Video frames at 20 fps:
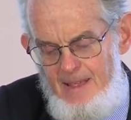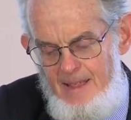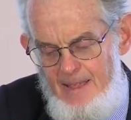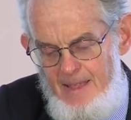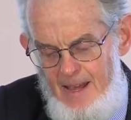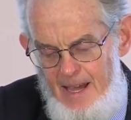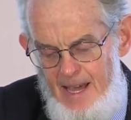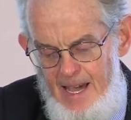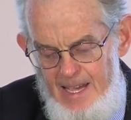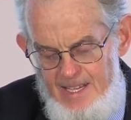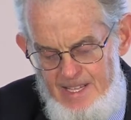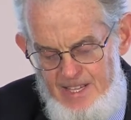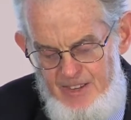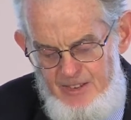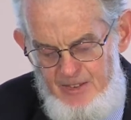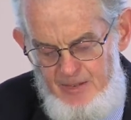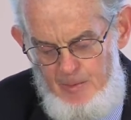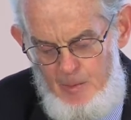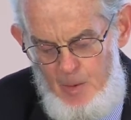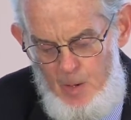the last
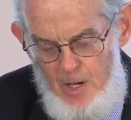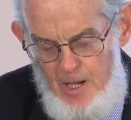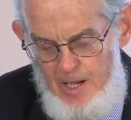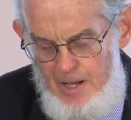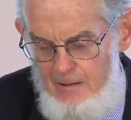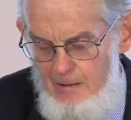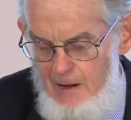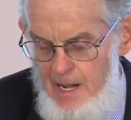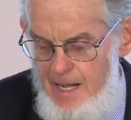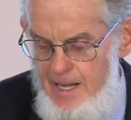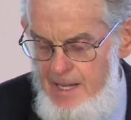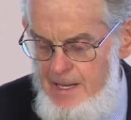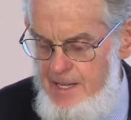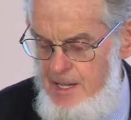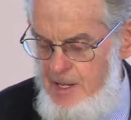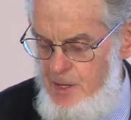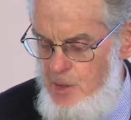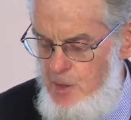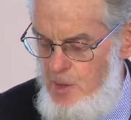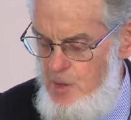of my great
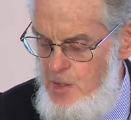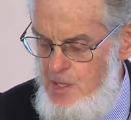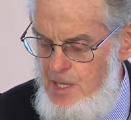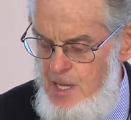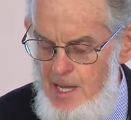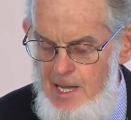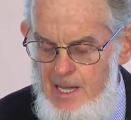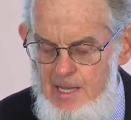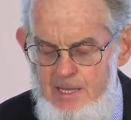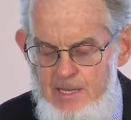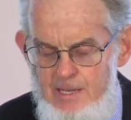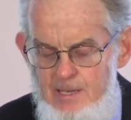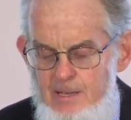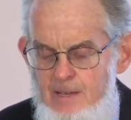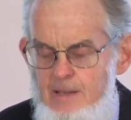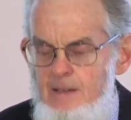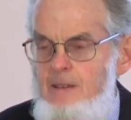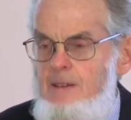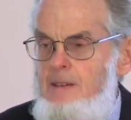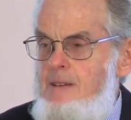uh, crusades
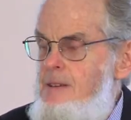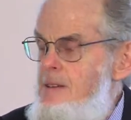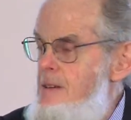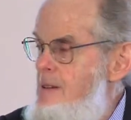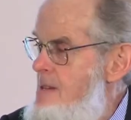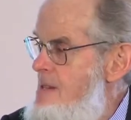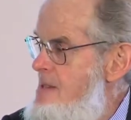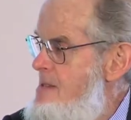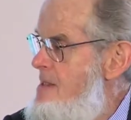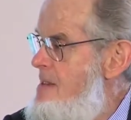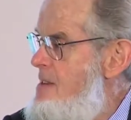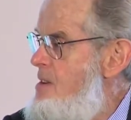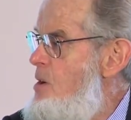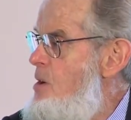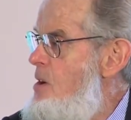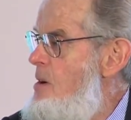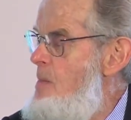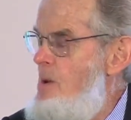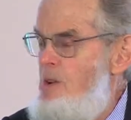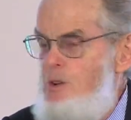is the
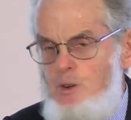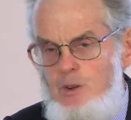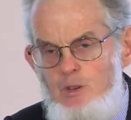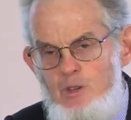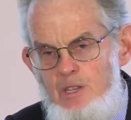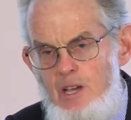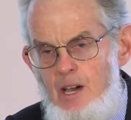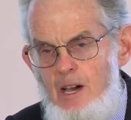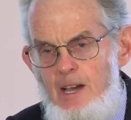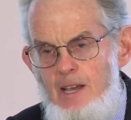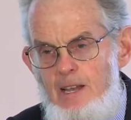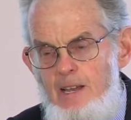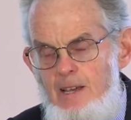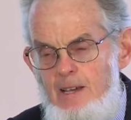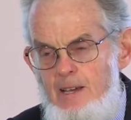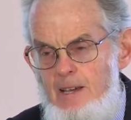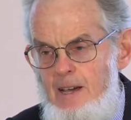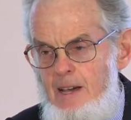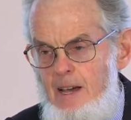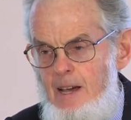Climate Crusade,
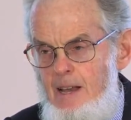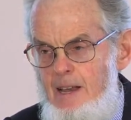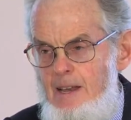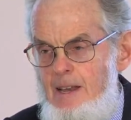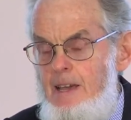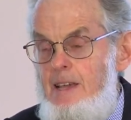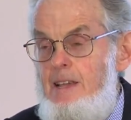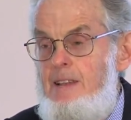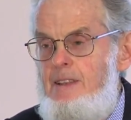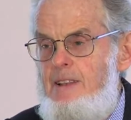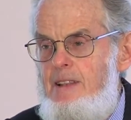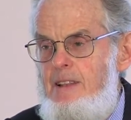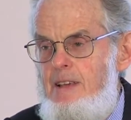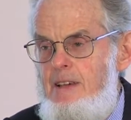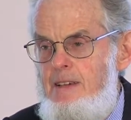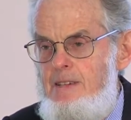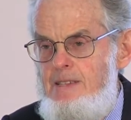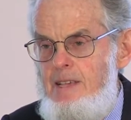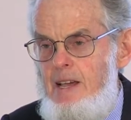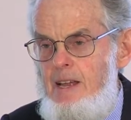and it
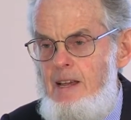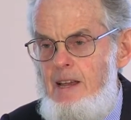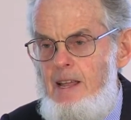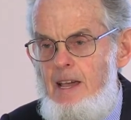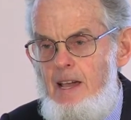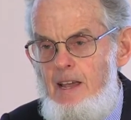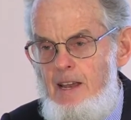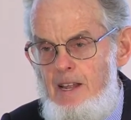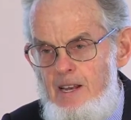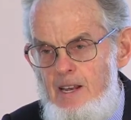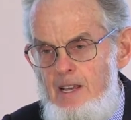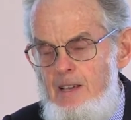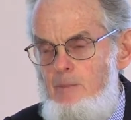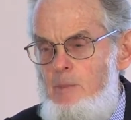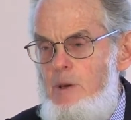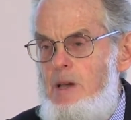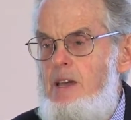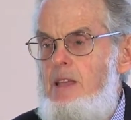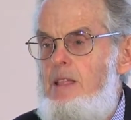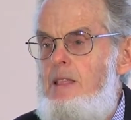has undoubtedly
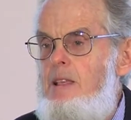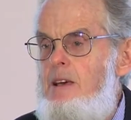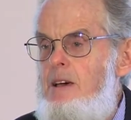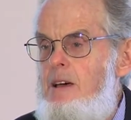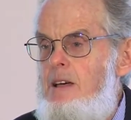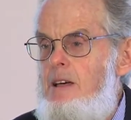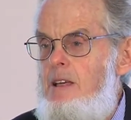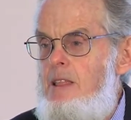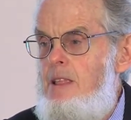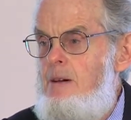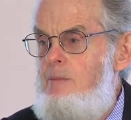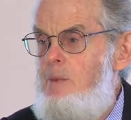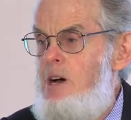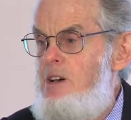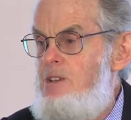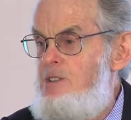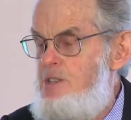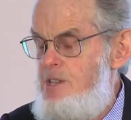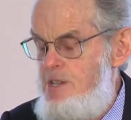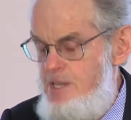been the
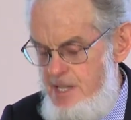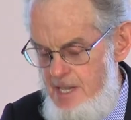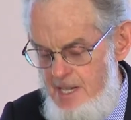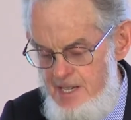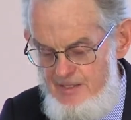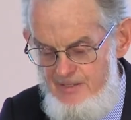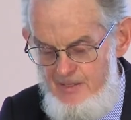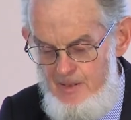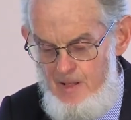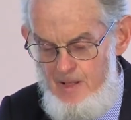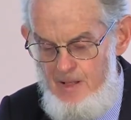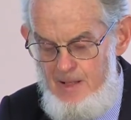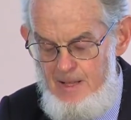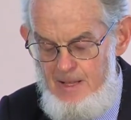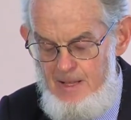most successful.